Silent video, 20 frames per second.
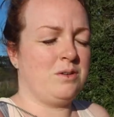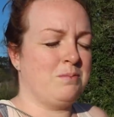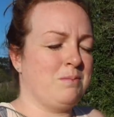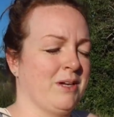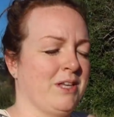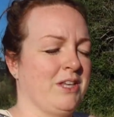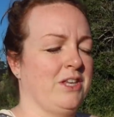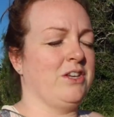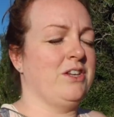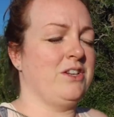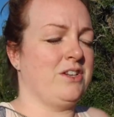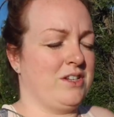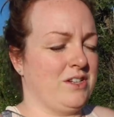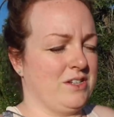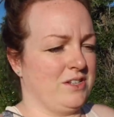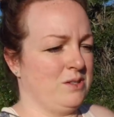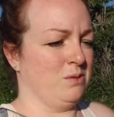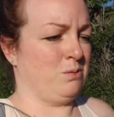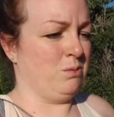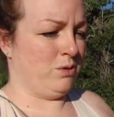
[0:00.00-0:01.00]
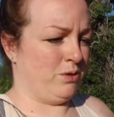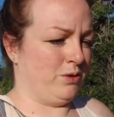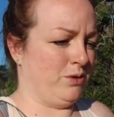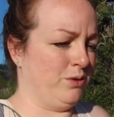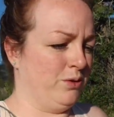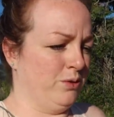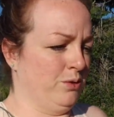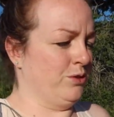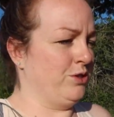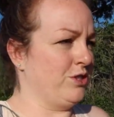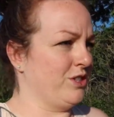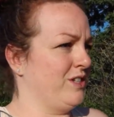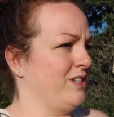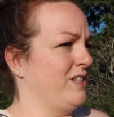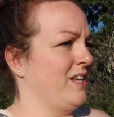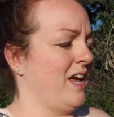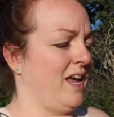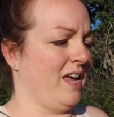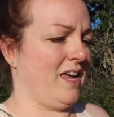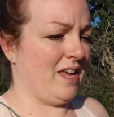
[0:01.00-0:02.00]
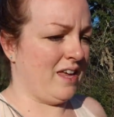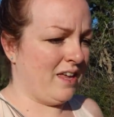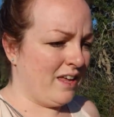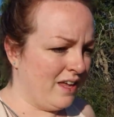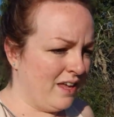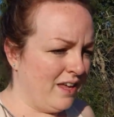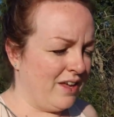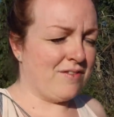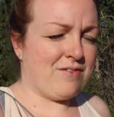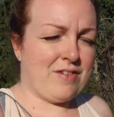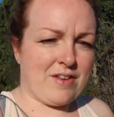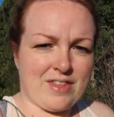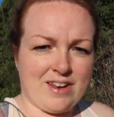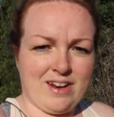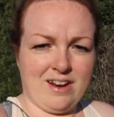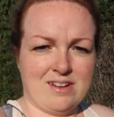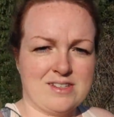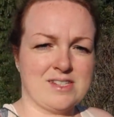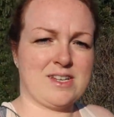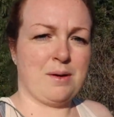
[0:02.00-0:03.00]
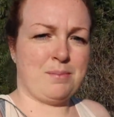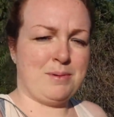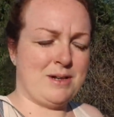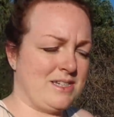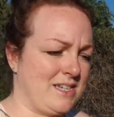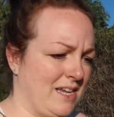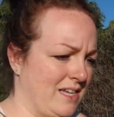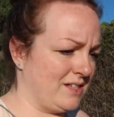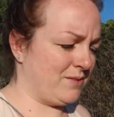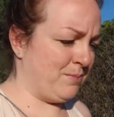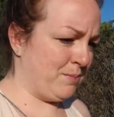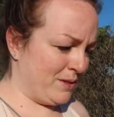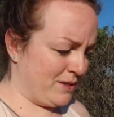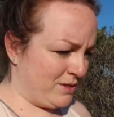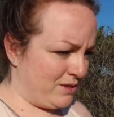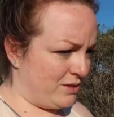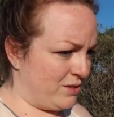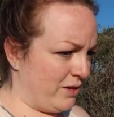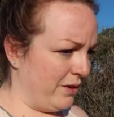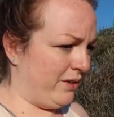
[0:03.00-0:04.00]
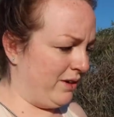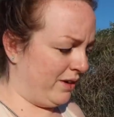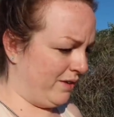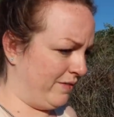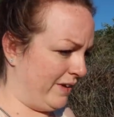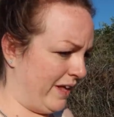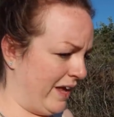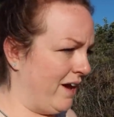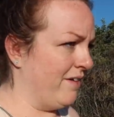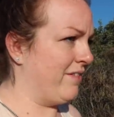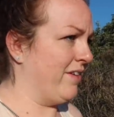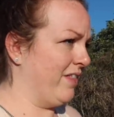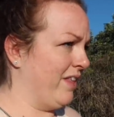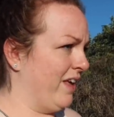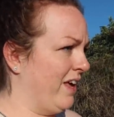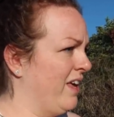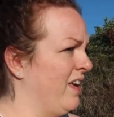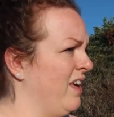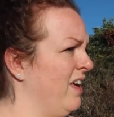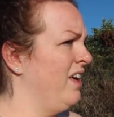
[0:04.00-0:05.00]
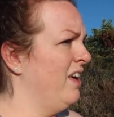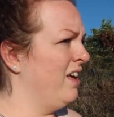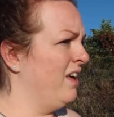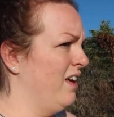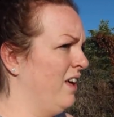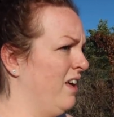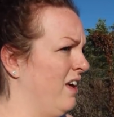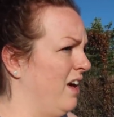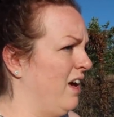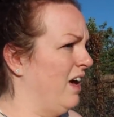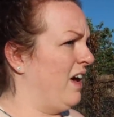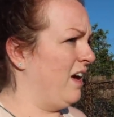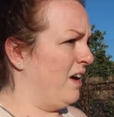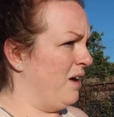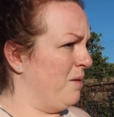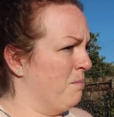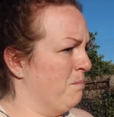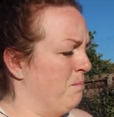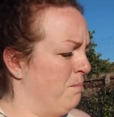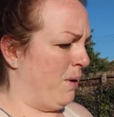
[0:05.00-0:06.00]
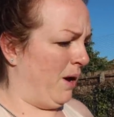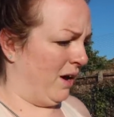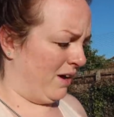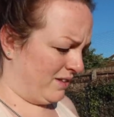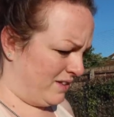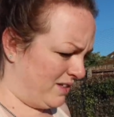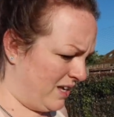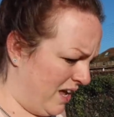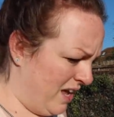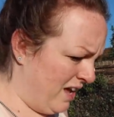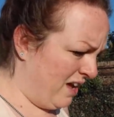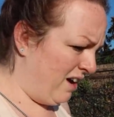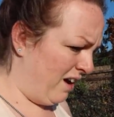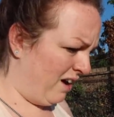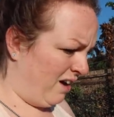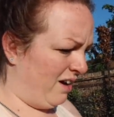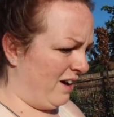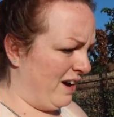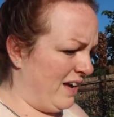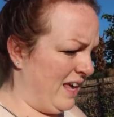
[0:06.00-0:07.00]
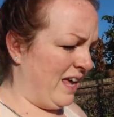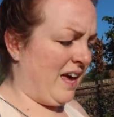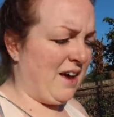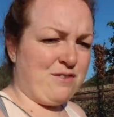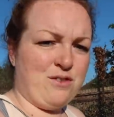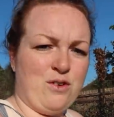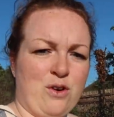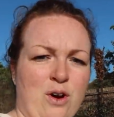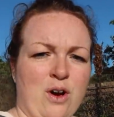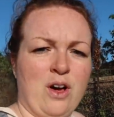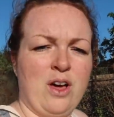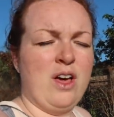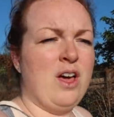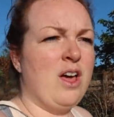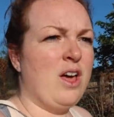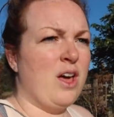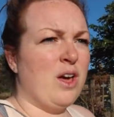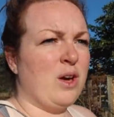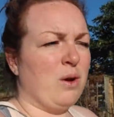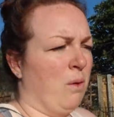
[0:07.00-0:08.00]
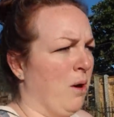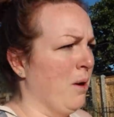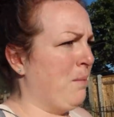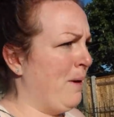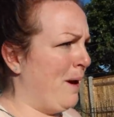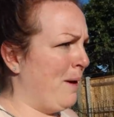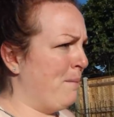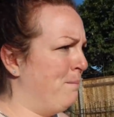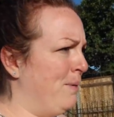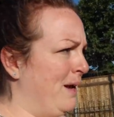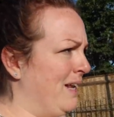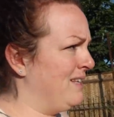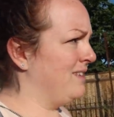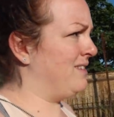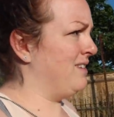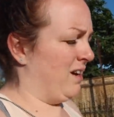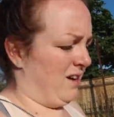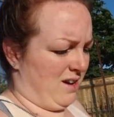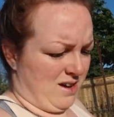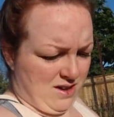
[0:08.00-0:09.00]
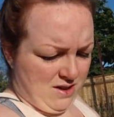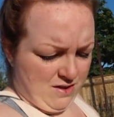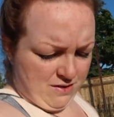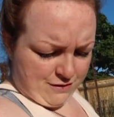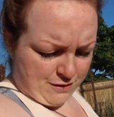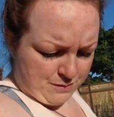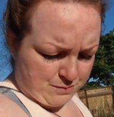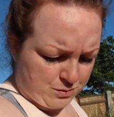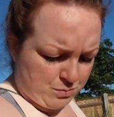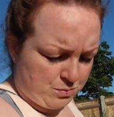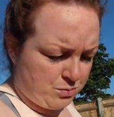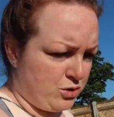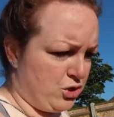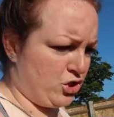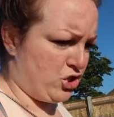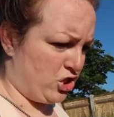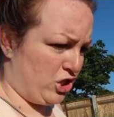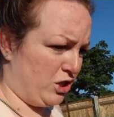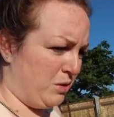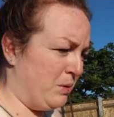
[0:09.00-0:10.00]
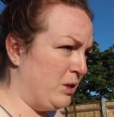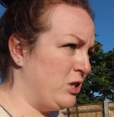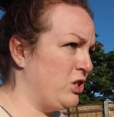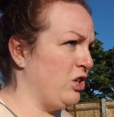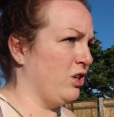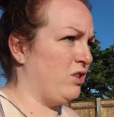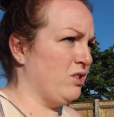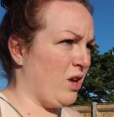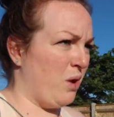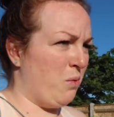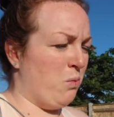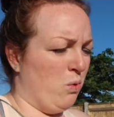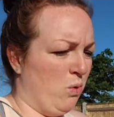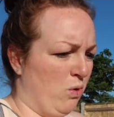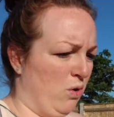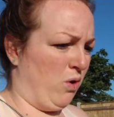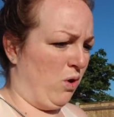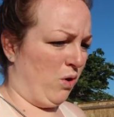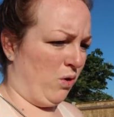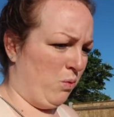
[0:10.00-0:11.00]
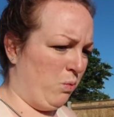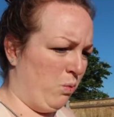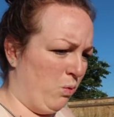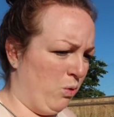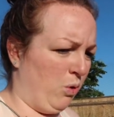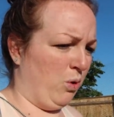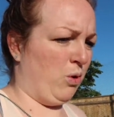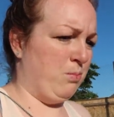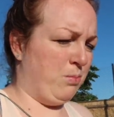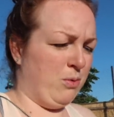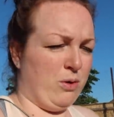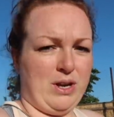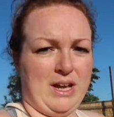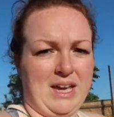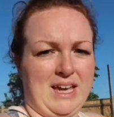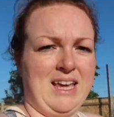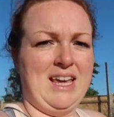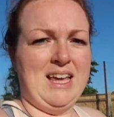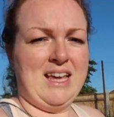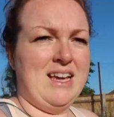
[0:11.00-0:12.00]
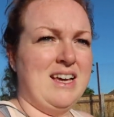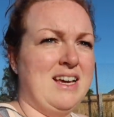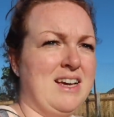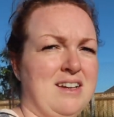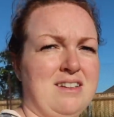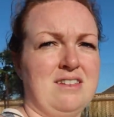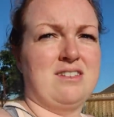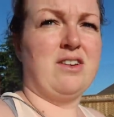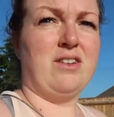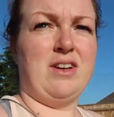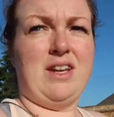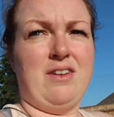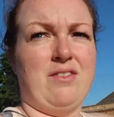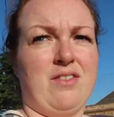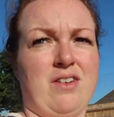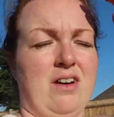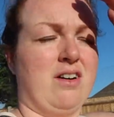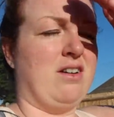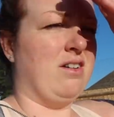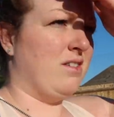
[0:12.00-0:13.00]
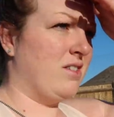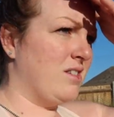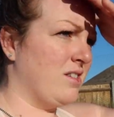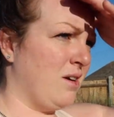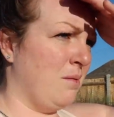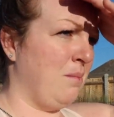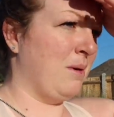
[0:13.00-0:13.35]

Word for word: Oh my goodness, what a gorgeous day. In fact, the last couple of days have been so lovely, haven't they? Um, but I have got quite a bad blister from some stupid shoes I wore on a walk with Bonnie. Don't even ask.